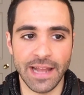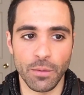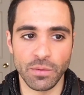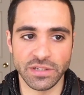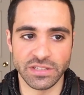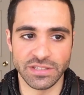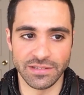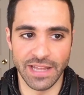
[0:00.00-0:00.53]
at
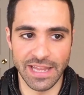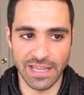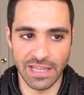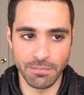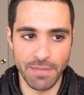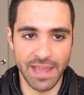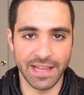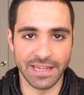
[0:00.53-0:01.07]
which they
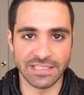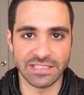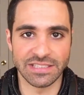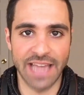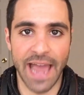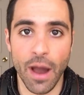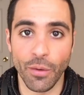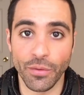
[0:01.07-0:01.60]
can make a
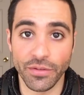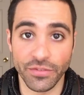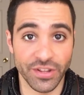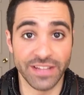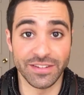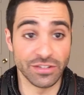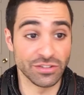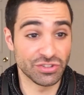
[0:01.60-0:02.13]
sound. So
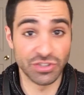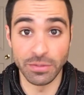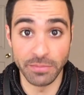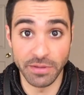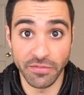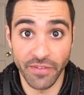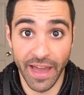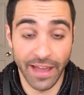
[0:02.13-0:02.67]
that's
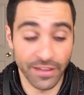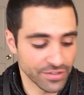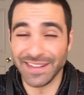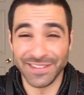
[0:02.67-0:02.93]
extremely fast.